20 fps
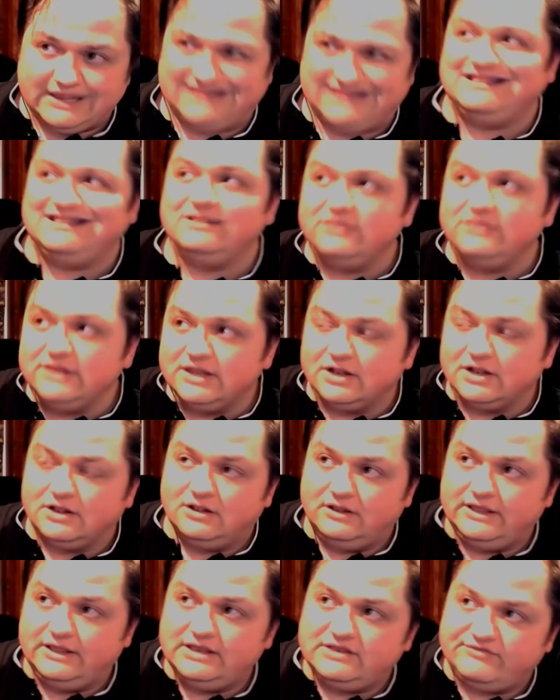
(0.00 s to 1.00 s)
like the
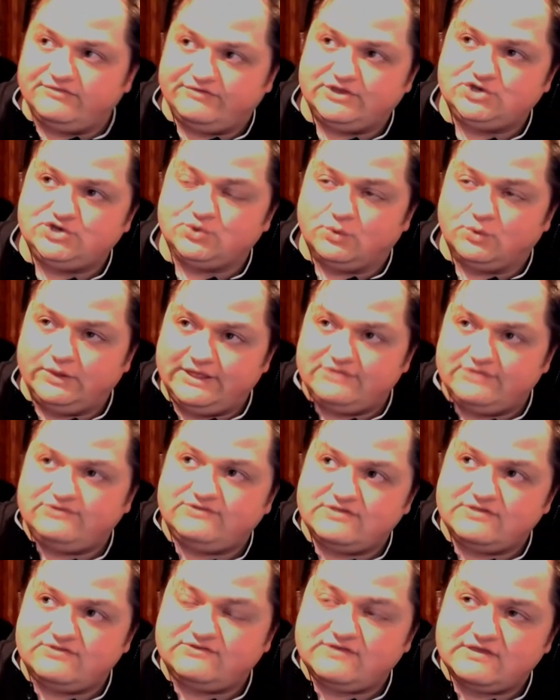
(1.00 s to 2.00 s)
little individual
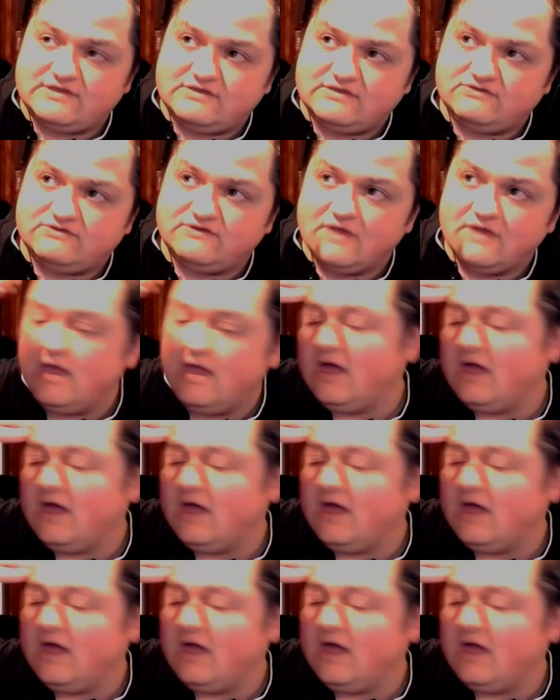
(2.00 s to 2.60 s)
instances